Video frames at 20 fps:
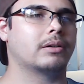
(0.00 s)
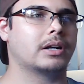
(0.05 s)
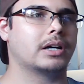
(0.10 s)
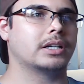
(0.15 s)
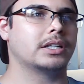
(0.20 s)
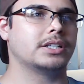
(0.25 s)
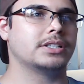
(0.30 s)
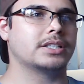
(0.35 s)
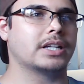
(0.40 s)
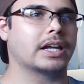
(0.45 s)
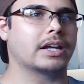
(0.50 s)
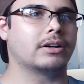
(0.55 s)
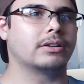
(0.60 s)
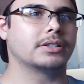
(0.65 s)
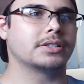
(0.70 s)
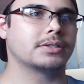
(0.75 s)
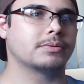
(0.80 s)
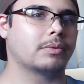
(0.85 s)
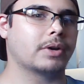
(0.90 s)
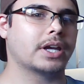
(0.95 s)
he's like on
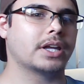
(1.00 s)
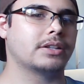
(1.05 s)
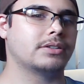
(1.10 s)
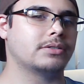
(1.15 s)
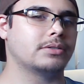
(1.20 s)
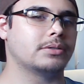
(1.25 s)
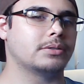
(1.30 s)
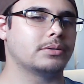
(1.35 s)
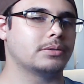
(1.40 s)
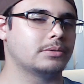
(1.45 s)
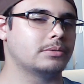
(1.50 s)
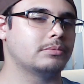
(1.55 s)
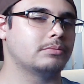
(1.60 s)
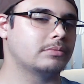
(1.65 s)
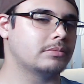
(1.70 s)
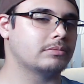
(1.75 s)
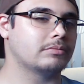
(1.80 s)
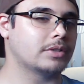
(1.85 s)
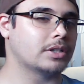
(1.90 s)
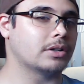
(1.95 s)
his way to,
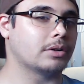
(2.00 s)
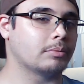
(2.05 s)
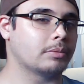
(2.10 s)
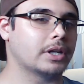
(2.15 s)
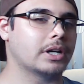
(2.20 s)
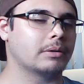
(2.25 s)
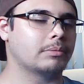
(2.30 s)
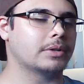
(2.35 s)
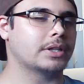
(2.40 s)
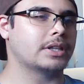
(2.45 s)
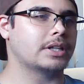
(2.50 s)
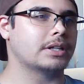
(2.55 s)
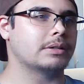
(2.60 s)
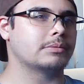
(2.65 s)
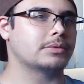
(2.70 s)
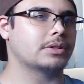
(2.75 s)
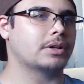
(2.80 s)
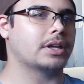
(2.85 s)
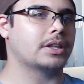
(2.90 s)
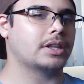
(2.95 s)
meet up with them.
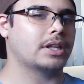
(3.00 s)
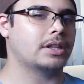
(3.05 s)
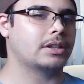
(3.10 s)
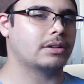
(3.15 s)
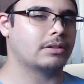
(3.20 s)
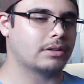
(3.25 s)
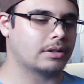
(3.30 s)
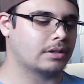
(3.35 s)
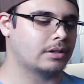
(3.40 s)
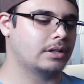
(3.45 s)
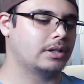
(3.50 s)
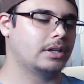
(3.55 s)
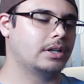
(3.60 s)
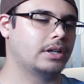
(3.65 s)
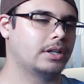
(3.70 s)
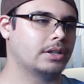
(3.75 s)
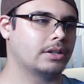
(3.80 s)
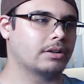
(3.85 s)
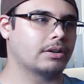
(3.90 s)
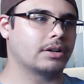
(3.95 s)
So I think they're
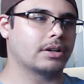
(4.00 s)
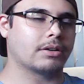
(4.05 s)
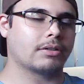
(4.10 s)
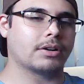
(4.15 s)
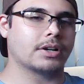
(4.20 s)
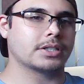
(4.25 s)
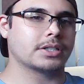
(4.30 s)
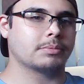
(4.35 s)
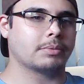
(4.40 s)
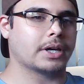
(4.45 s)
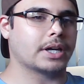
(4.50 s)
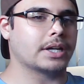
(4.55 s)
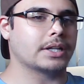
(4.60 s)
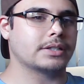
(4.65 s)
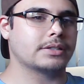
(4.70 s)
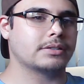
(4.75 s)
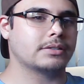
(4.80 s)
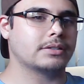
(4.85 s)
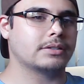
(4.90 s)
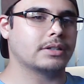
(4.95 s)
gonna cross
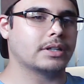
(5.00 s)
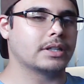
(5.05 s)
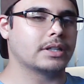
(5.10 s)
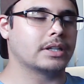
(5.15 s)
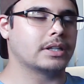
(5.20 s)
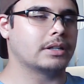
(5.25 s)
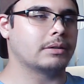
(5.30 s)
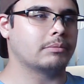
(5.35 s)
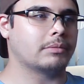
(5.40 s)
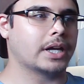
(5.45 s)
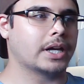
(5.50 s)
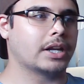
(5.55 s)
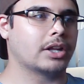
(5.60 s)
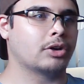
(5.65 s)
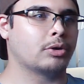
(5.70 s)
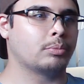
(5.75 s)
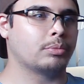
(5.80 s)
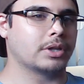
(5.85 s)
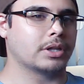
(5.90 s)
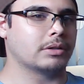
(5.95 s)
paths, and then it might
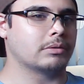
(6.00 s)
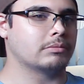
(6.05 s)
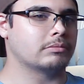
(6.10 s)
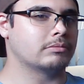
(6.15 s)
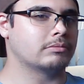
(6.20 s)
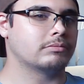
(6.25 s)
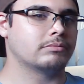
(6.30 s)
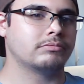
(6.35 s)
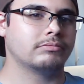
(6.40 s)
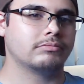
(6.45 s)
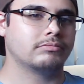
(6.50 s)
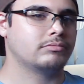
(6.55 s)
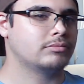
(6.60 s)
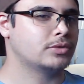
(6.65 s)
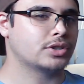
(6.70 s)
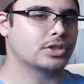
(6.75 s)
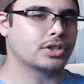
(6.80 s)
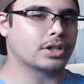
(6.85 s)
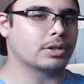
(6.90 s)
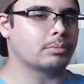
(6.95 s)
help him
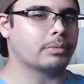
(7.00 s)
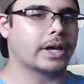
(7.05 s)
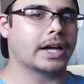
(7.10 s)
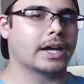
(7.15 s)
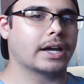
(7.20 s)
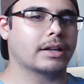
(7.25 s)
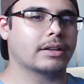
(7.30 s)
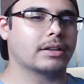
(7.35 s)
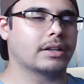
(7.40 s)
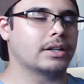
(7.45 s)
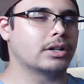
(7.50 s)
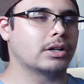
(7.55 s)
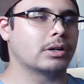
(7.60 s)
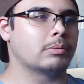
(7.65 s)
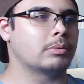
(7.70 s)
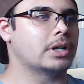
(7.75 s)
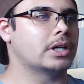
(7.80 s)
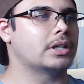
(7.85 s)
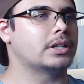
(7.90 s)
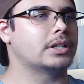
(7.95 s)
turn back and help
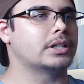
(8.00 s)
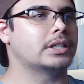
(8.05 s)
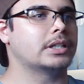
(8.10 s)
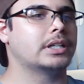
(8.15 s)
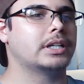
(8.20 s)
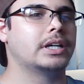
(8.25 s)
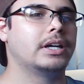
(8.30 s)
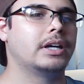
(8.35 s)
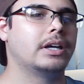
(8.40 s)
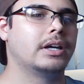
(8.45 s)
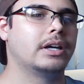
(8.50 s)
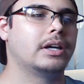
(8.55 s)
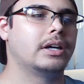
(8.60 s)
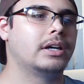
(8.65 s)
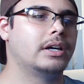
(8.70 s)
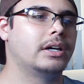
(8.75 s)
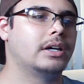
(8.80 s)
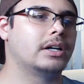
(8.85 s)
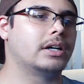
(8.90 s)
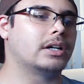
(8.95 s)
Gon.
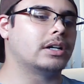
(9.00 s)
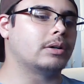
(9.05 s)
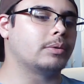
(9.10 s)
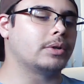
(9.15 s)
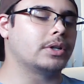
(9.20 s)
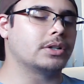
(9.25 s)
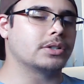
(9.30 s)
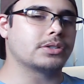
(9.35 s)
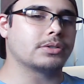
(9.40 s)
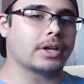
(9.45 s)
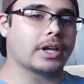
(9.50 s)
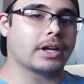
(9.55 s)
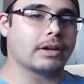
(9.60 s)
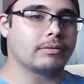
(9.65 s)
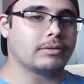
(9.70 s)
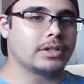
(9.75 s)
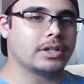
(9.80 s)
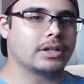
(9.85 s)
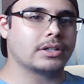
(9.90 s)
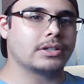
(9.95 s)
We also have
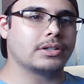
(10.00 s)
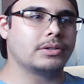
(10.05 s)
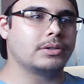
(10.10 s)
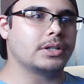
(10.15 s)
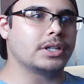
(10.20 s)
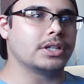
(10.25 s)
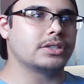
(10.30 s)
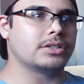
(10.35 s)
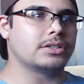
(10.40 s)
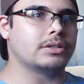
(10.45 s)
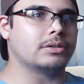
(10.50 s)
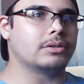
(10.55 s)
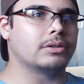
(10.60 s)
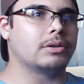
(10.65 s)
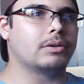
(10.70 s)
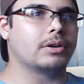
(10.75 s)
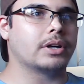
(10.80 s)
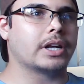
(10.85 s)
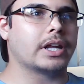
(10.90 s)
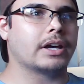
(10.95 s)
Knuckle. He's still
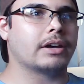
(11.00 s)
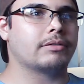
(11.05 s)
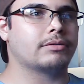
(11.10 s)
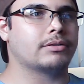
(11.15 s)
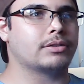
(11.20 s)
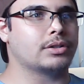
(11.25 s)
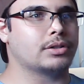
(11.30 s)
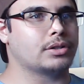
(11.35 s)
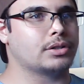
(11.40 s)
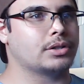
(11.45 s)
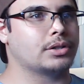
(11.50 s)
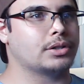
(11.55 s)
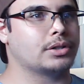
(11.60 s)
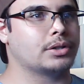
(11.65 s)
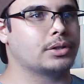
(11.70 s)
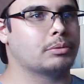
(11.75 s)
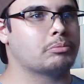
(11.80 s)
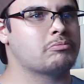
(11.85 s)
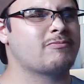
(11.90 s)
going after